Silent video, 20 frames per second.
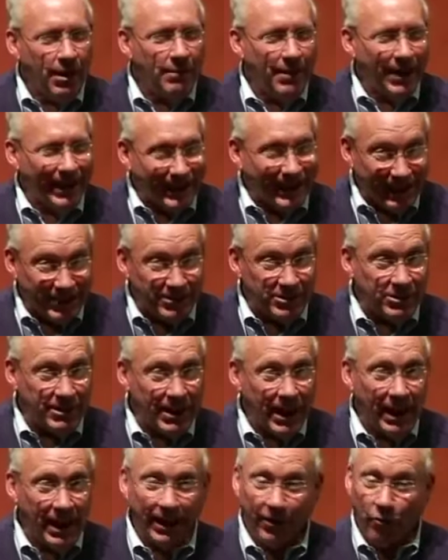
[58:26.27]
Am I
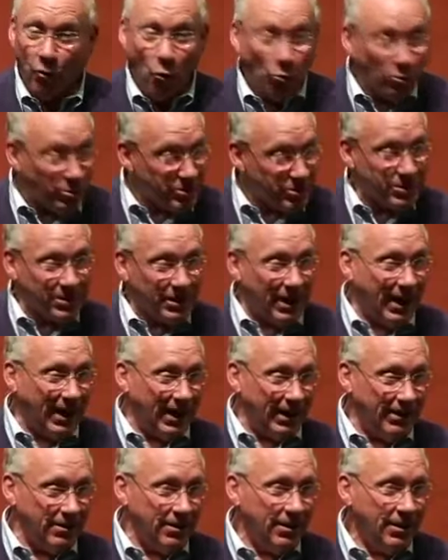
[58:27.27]
against that? Of course
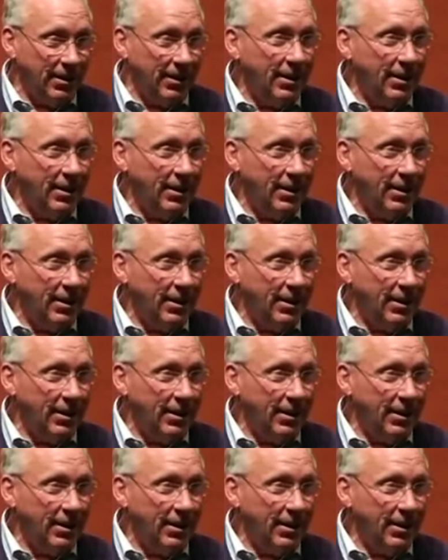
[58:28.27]
not.